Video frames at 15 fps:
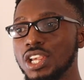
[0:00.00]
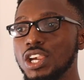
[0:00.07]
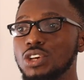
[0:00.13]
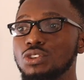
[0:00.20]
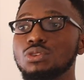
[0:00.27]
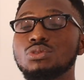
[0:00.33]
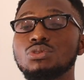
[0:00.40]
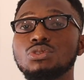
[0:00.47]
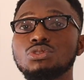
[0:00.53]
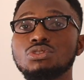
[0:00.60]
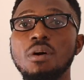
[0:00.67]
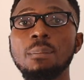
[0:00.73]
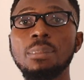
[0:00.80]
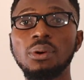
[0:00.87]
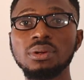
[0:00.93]
you know, to
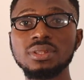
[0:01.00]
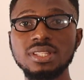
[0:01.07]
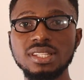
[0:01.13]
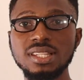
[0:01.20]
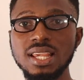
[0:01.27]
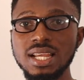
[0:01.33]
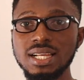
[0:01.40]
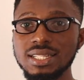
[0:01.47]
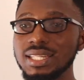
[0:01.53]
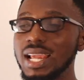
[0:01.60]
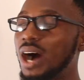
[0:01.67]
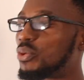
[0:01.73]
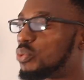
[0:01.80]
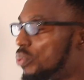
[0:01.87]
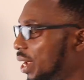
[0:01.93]
support
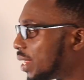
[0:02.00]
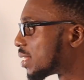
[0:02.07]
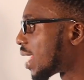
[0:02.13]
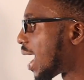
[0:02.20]
their weight,